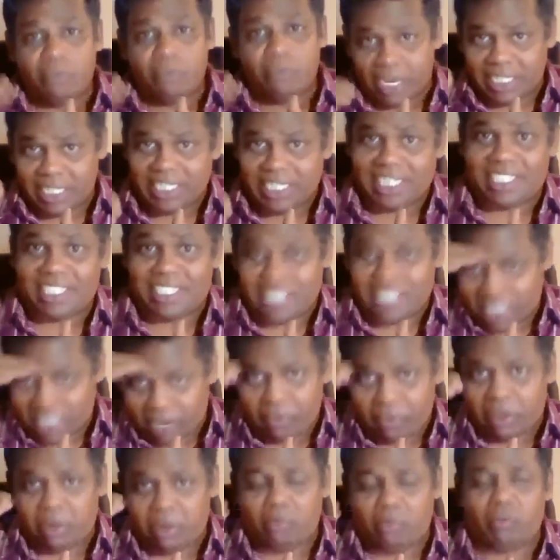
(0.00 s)
Five, six,
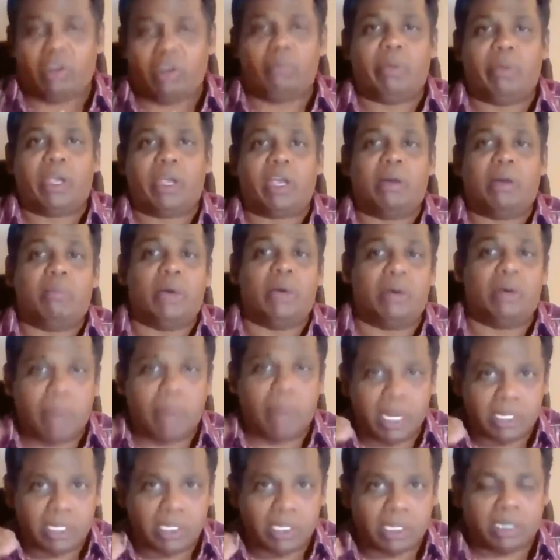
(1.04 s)
seven will become a
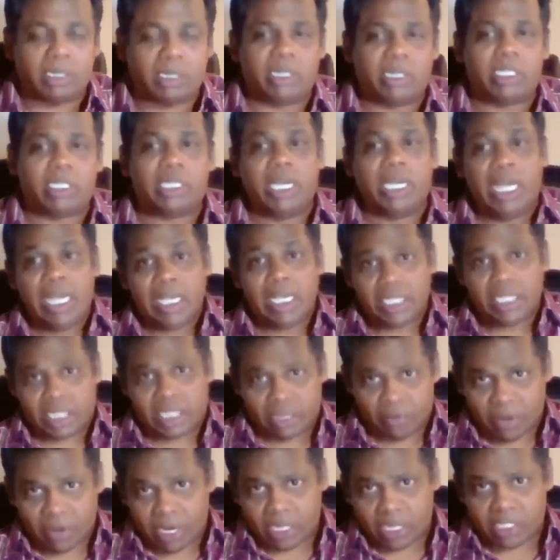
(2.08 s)
bachelor's.
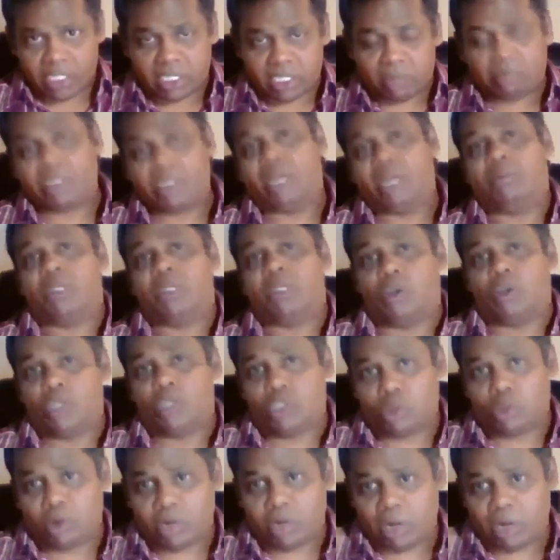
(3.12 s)
Seven is sometimes
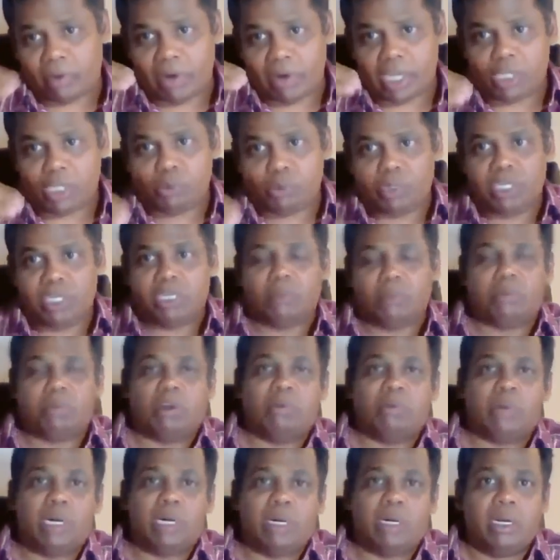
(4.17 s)
also a graduate
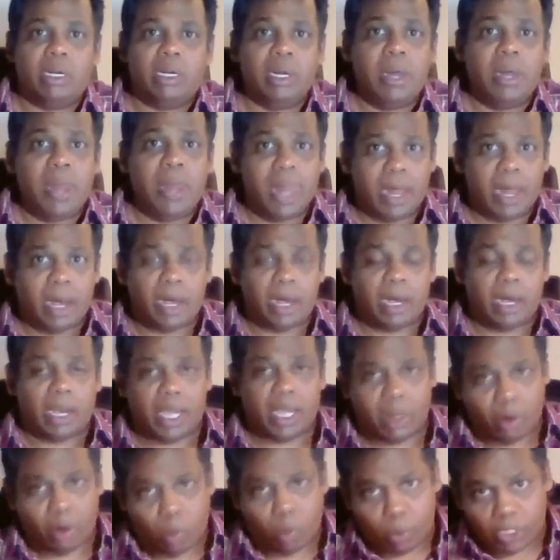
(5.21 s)
diploma, uh,
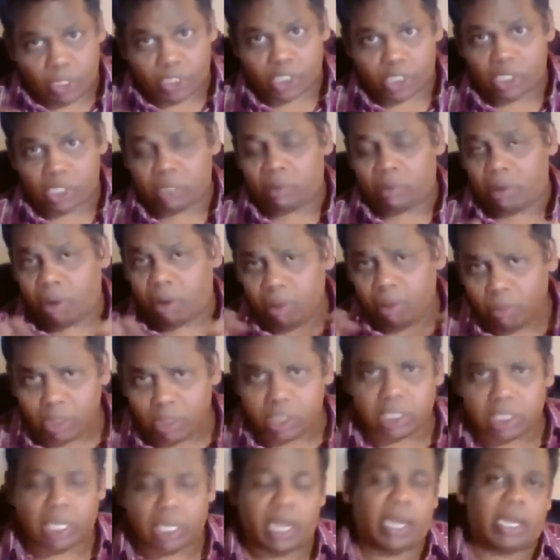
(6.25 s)
you know, which is
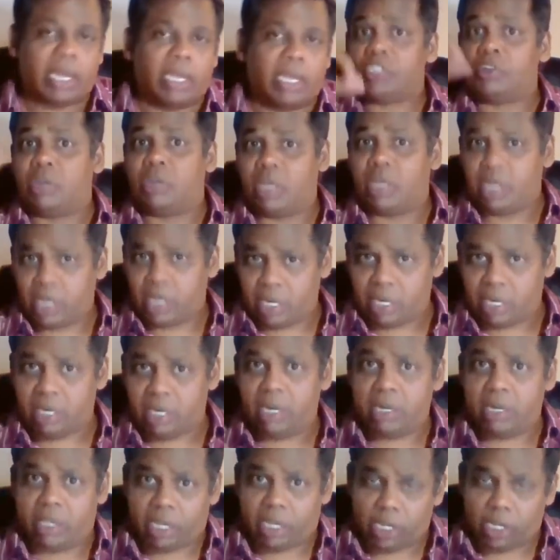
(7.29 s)
almost like extra
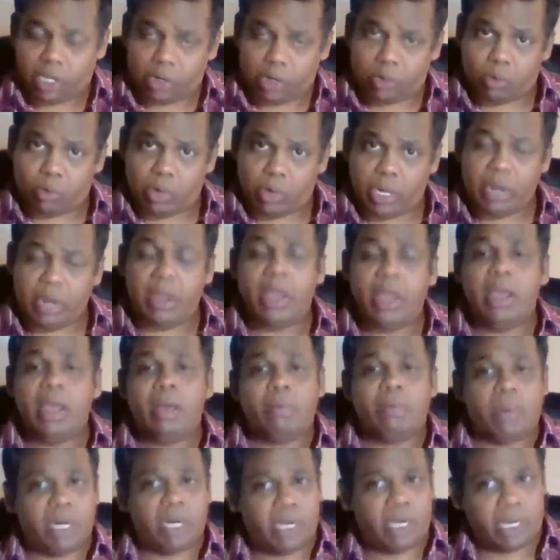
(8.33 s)
year that you're doing.
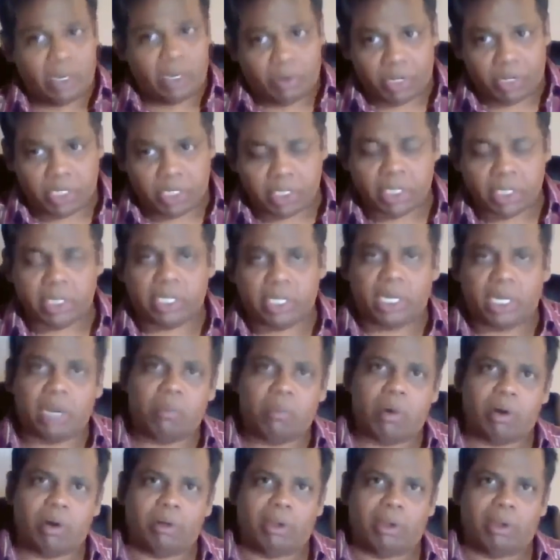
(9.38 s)
But the interesting thing
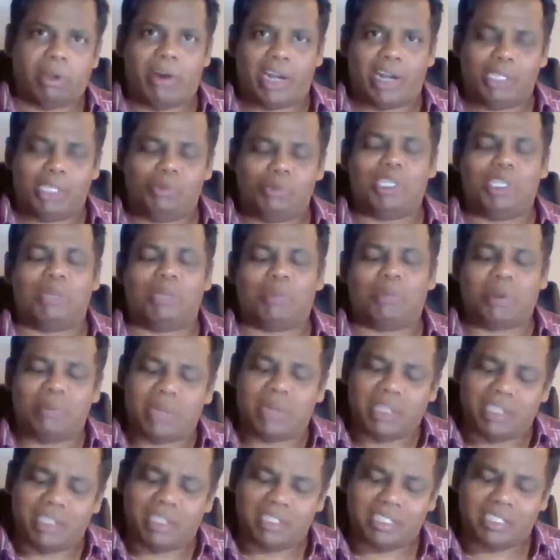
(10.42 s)
about the graduate
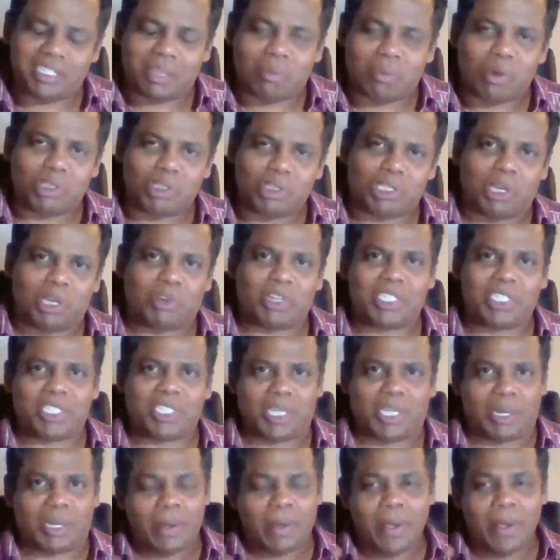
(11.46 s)
diploma, and this is the most
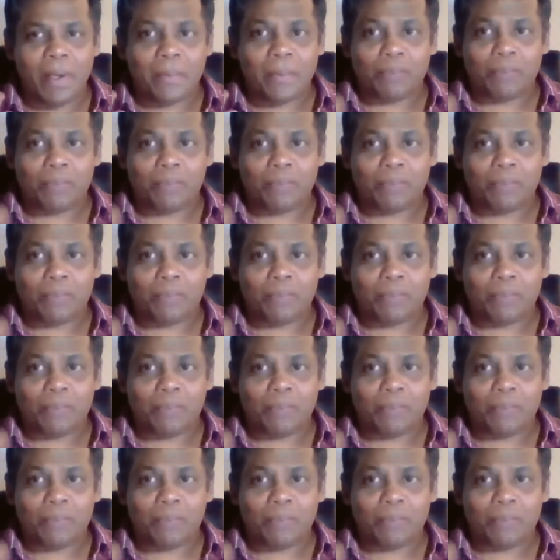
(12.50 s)
interesting,